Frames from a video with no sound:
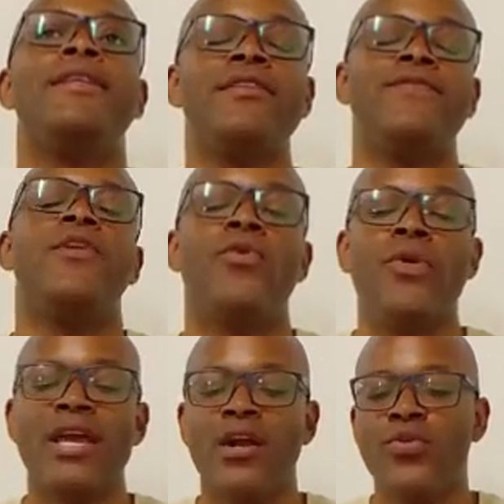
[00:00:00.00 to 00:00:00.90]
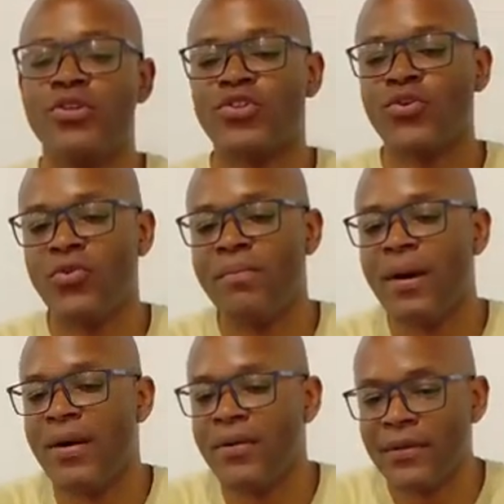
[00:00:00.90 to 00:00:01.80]
This vlog, we are going to talk
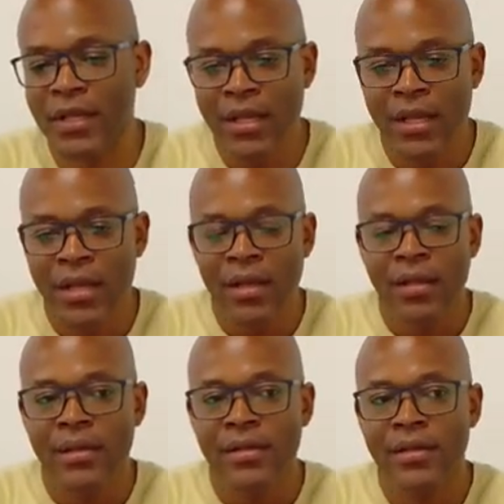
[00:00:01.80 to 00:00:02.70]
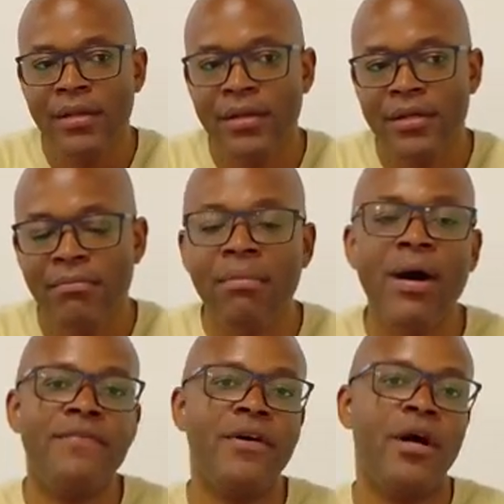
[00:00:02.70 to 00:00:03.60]
about the
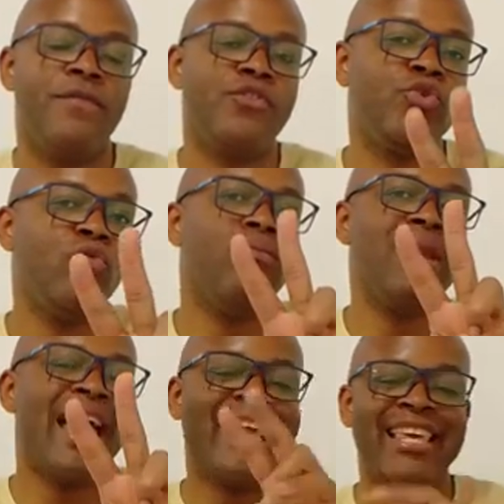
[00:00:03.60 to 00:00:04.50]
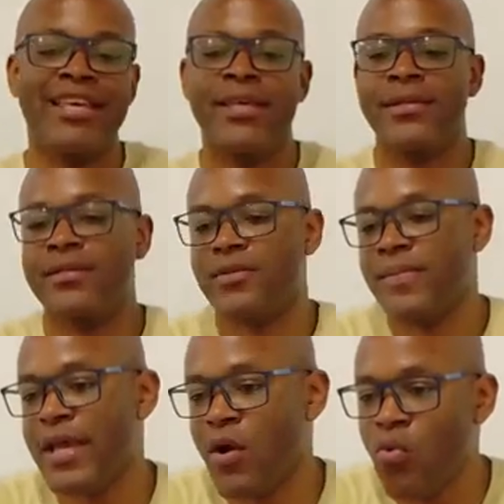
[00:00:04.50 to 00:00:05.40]
mother of two black kids,
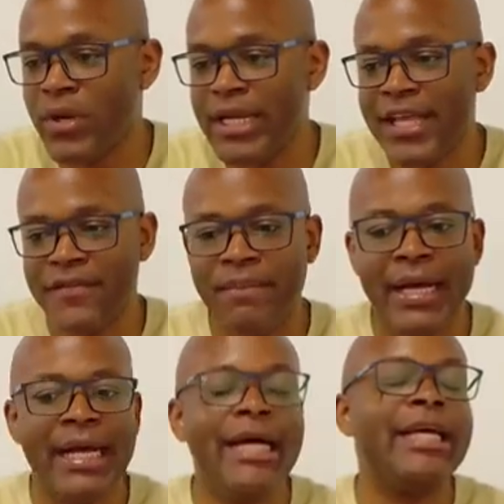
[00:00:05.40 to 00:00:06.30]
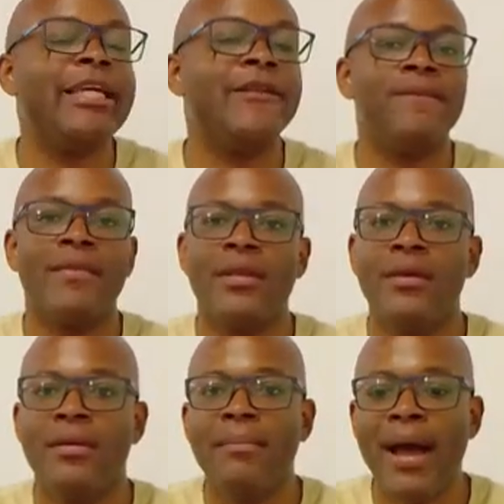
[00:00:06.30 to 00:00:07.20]
man, who were left behind
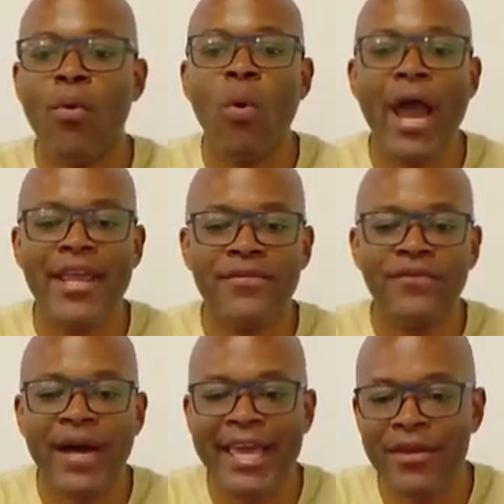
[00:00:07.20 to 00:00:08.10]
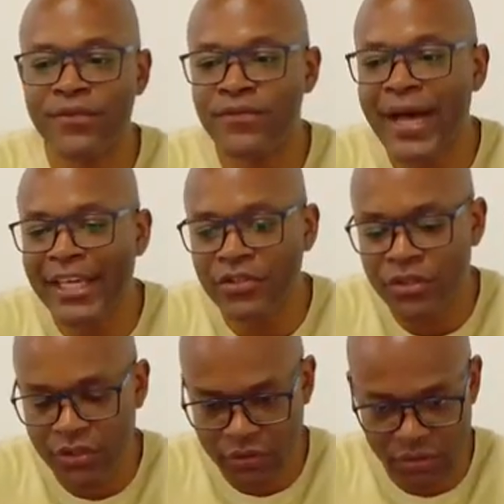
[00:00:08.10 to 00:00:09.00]
by white
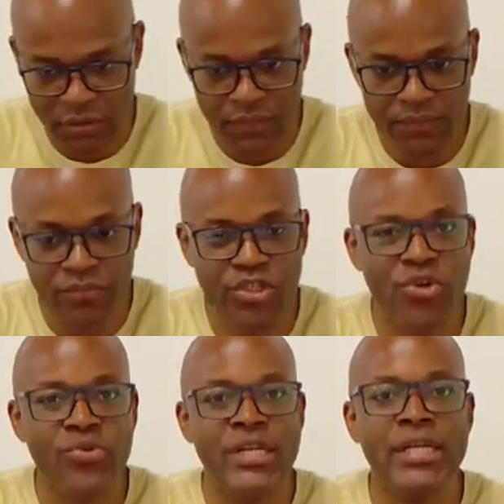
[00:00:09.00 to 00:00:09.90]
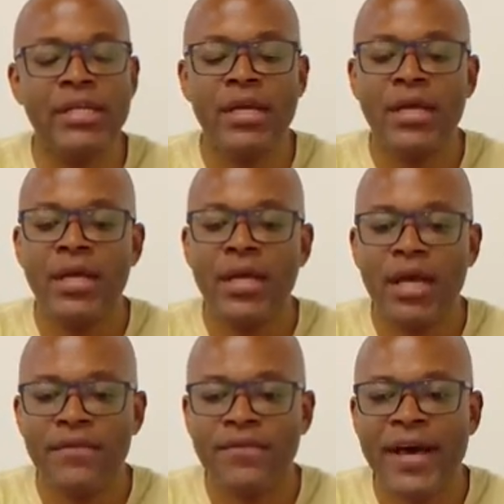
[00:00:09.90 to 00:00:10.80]
firefighters during
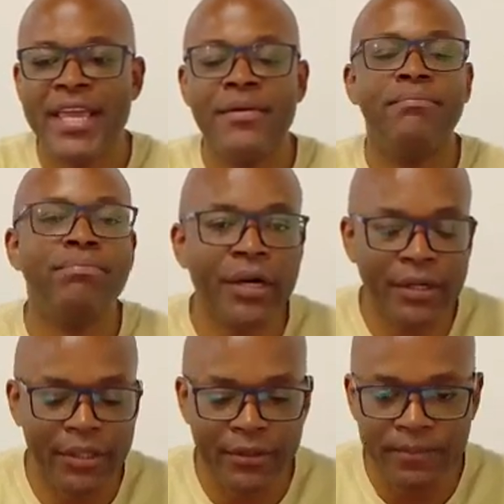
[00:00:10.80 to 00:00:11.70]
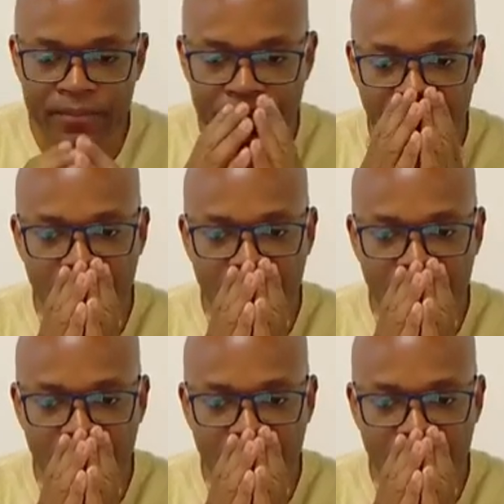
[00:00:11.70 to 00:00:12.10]
a fire burn.